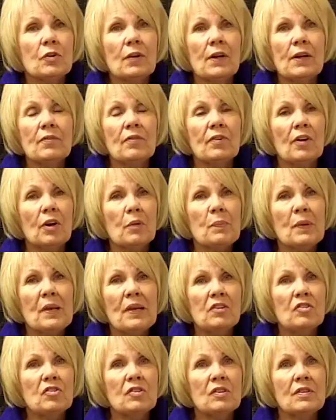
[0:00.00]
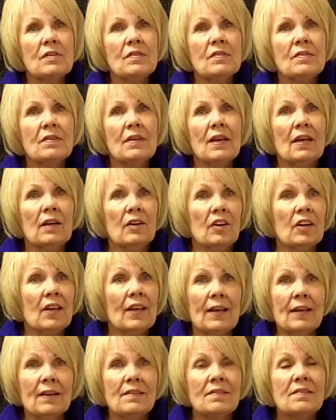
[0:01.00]
great for our patients and our
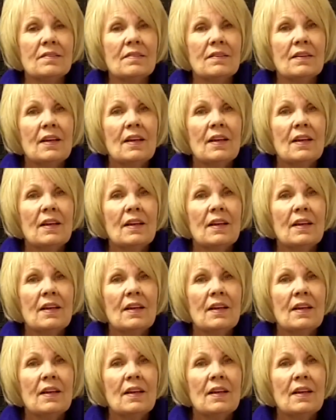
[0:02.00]
guests.